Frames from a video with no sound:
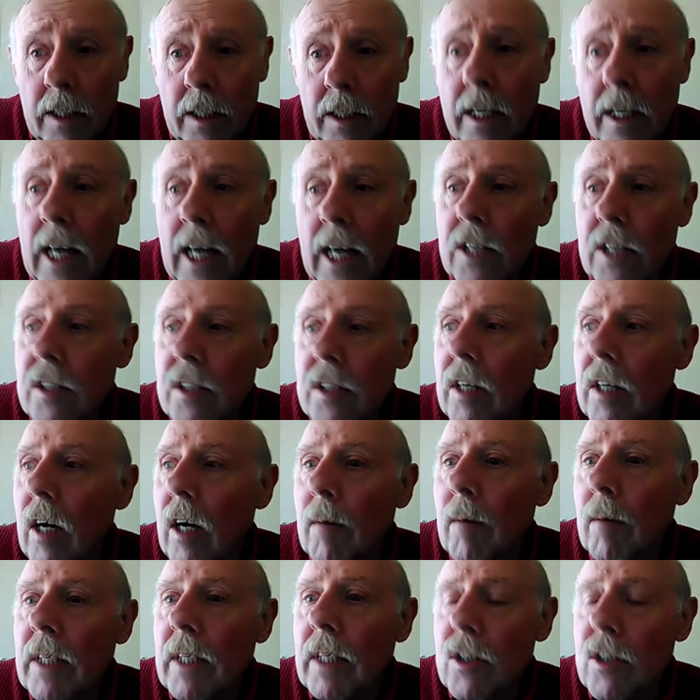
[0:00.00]
Yes,
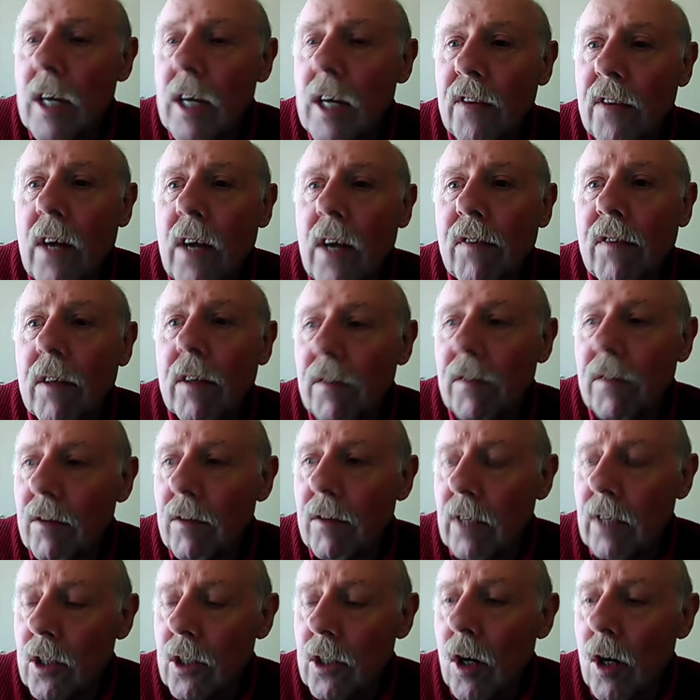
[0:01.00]
in South Africa,
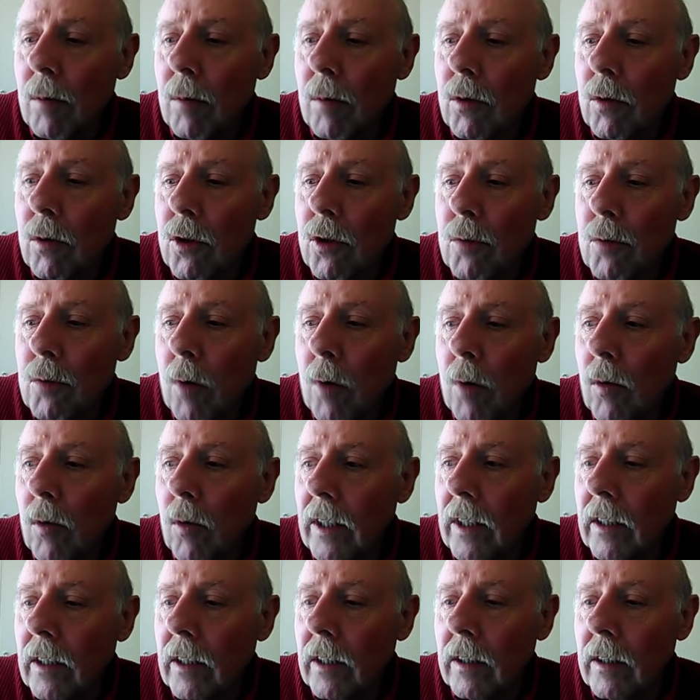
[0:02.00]
for example, this
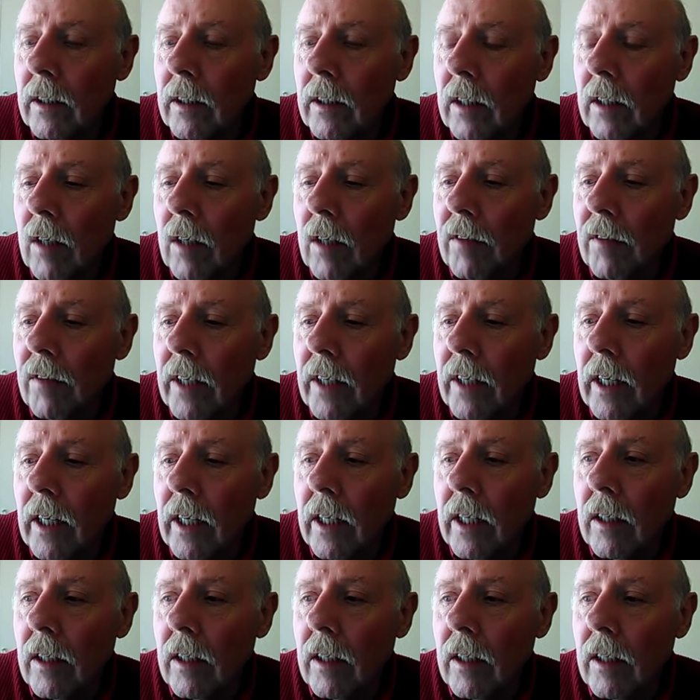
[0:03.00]
morning over
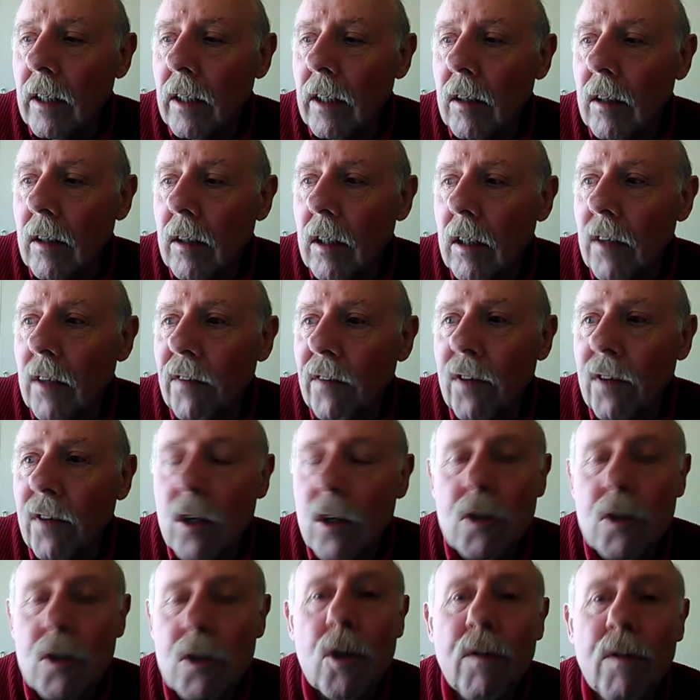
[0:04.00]
here, the
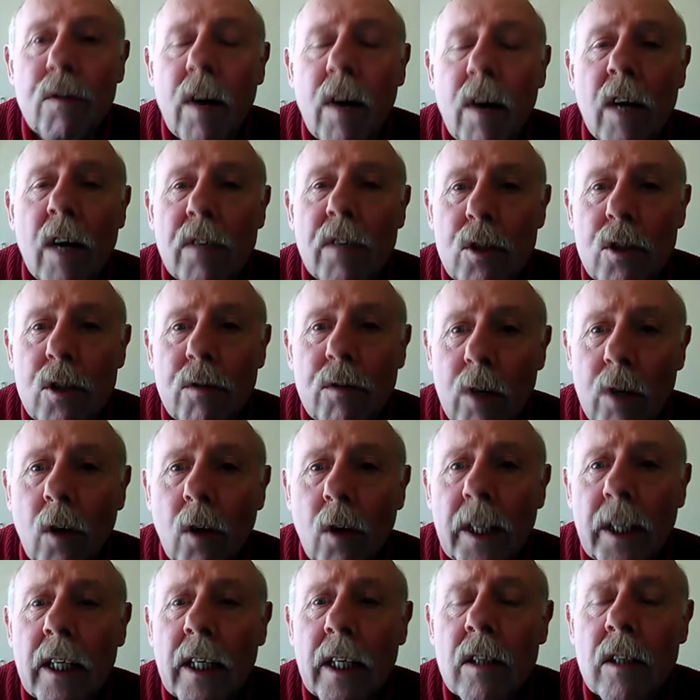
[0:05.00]
first two favourites have
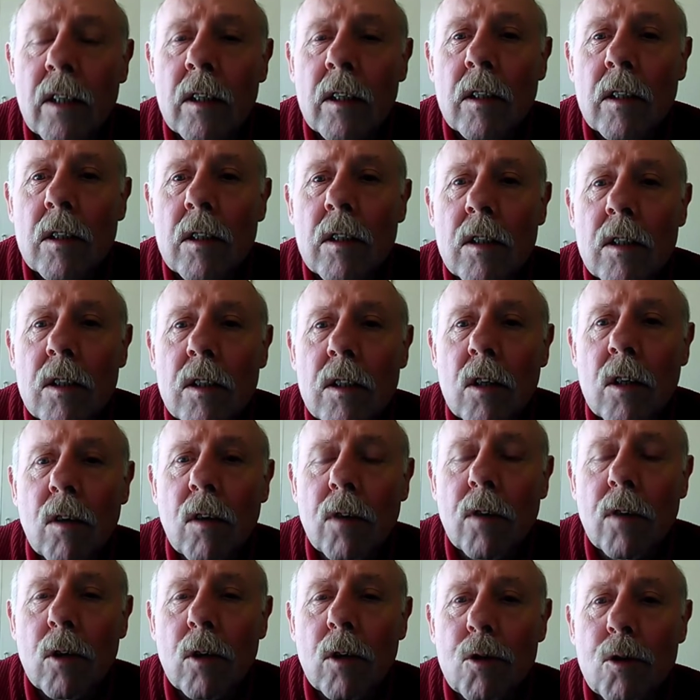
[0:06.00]
gone in.
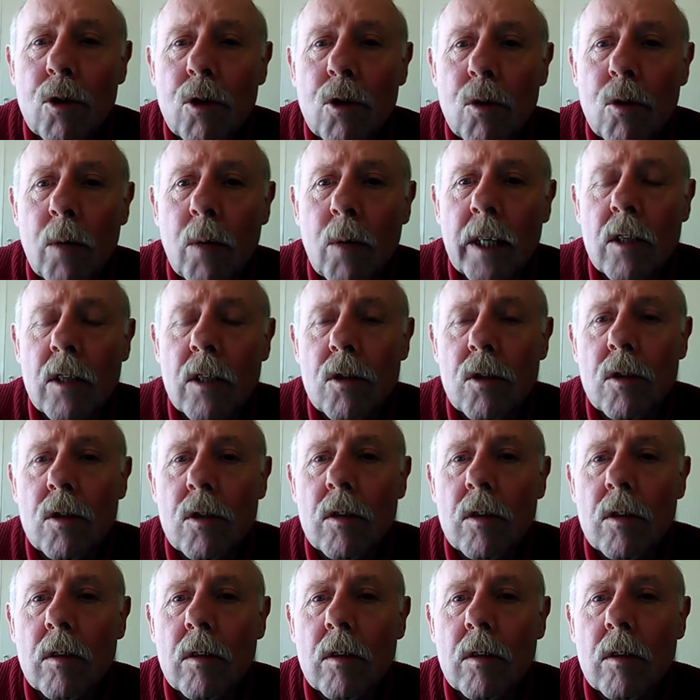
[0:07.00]
So I've got two winners.